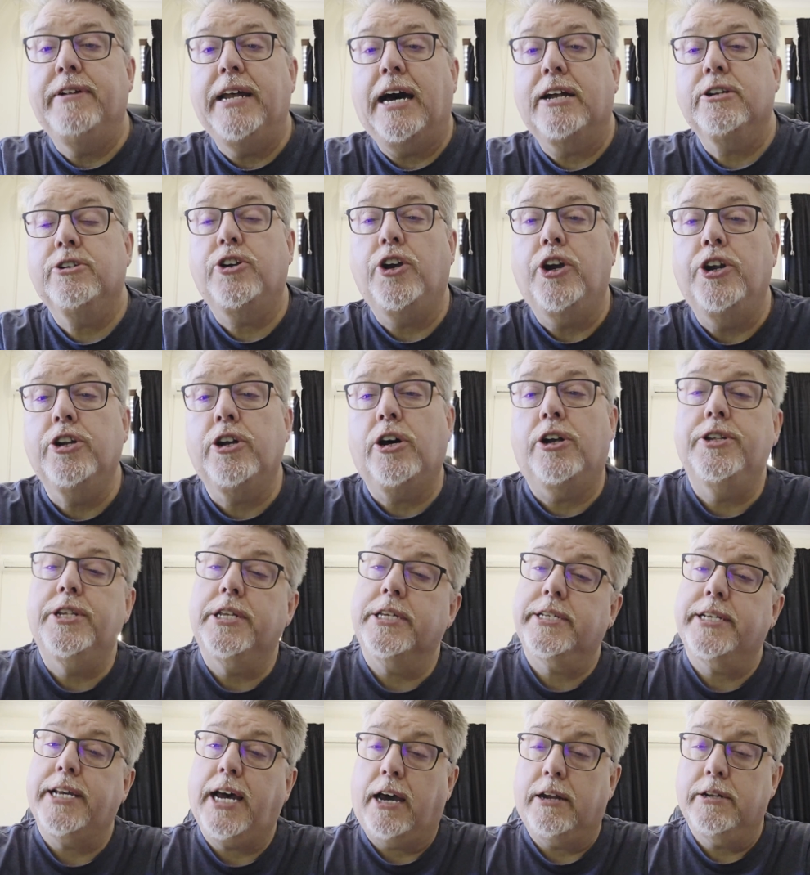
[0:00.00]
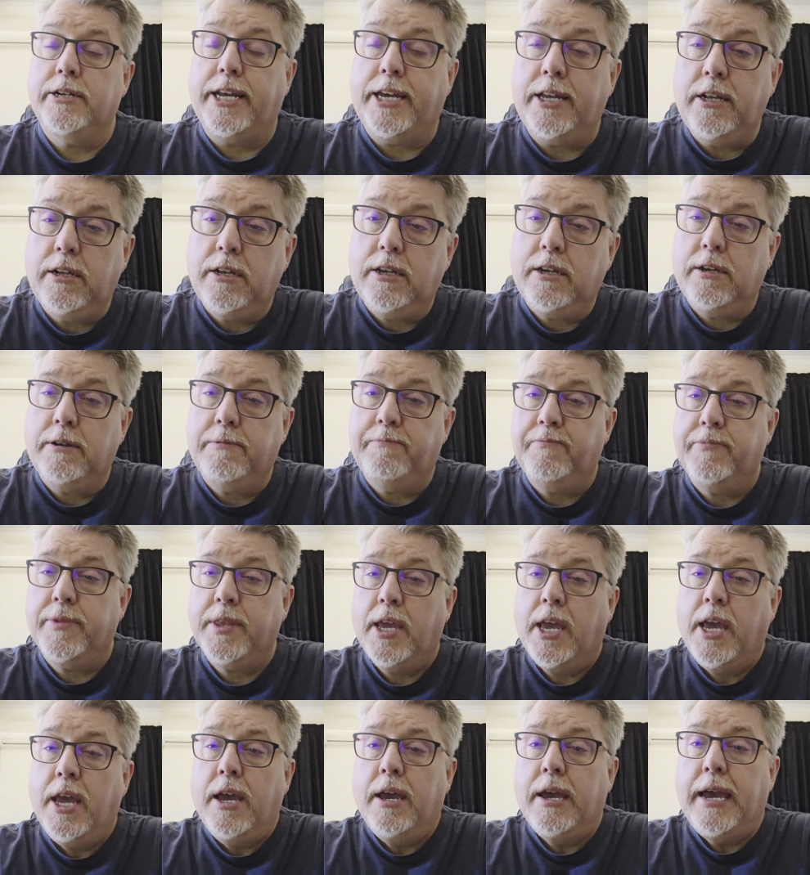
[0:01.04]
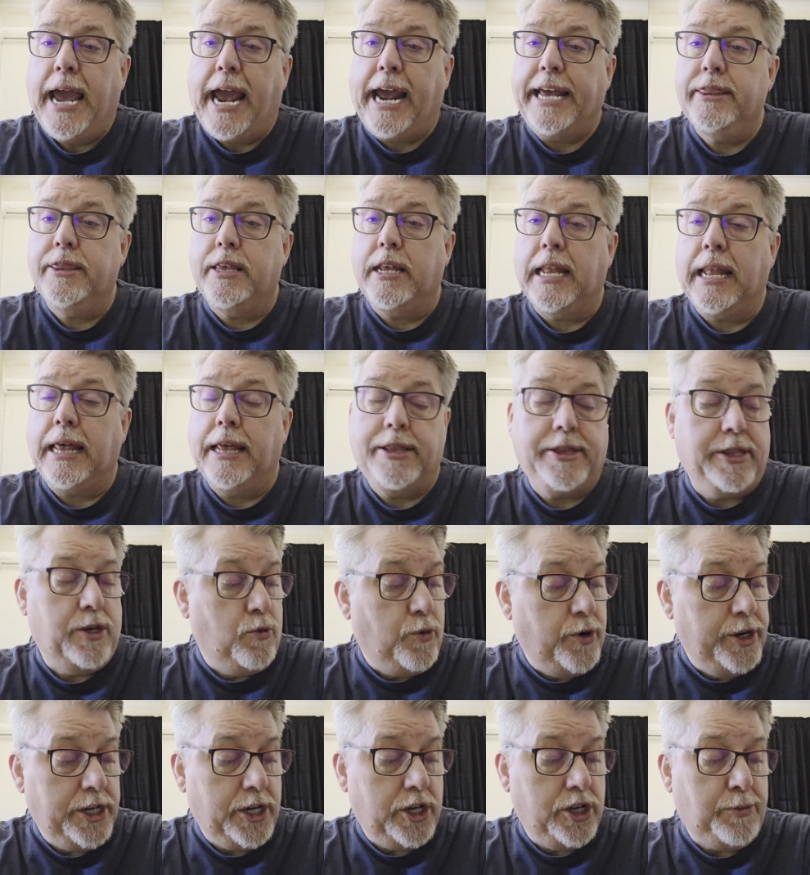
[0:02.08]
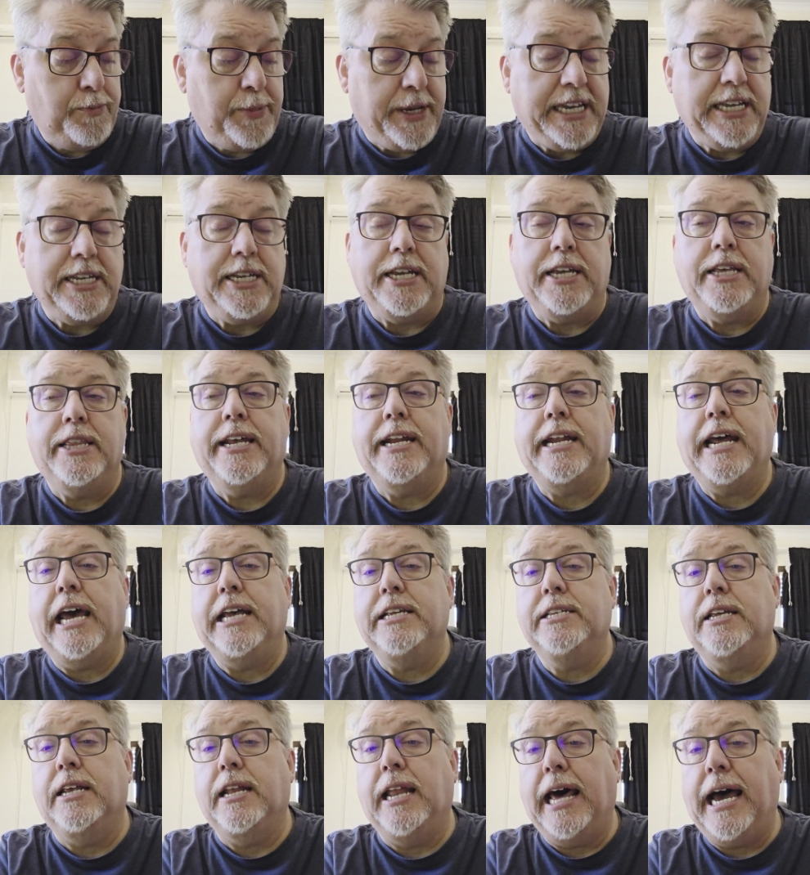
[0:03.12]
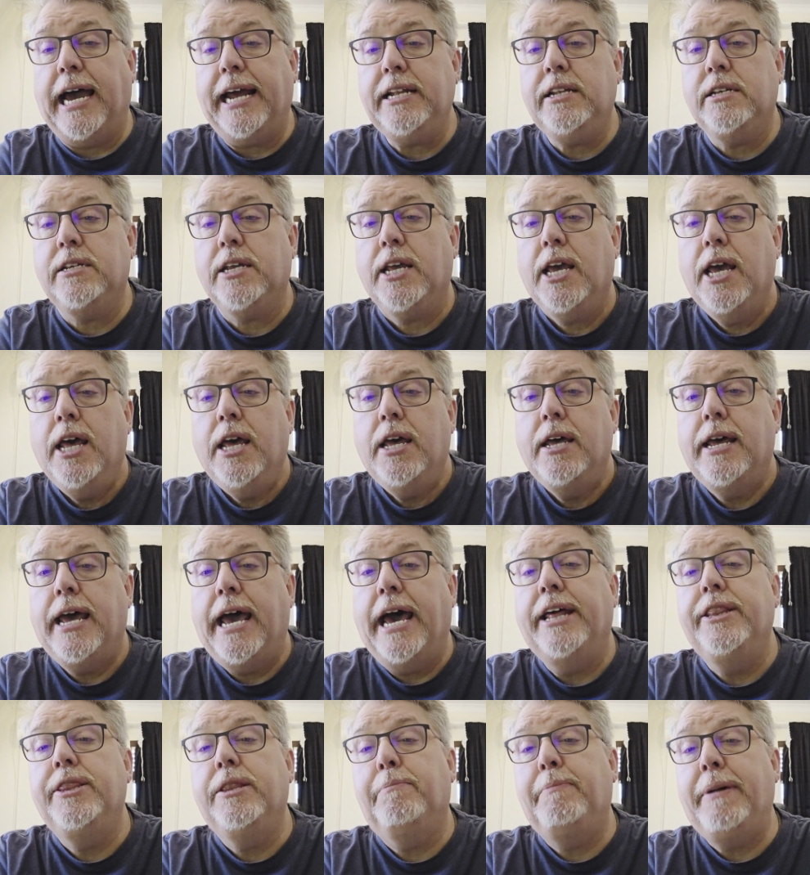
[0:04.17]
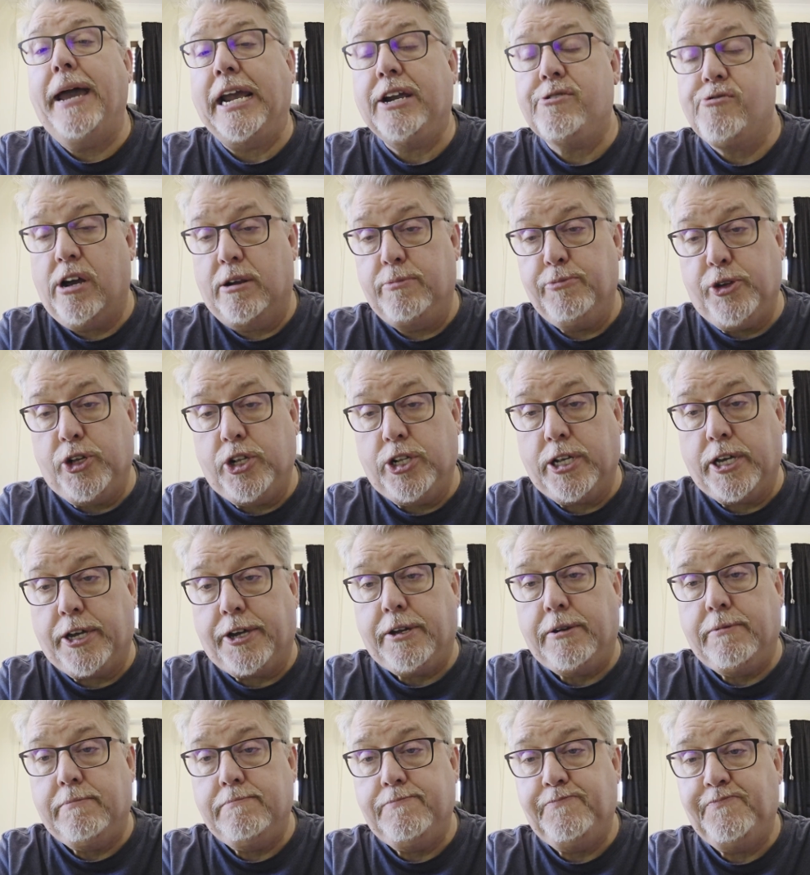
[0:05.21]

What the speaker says: now turned on the sound desk and the Windows PC that has the lights and the background music.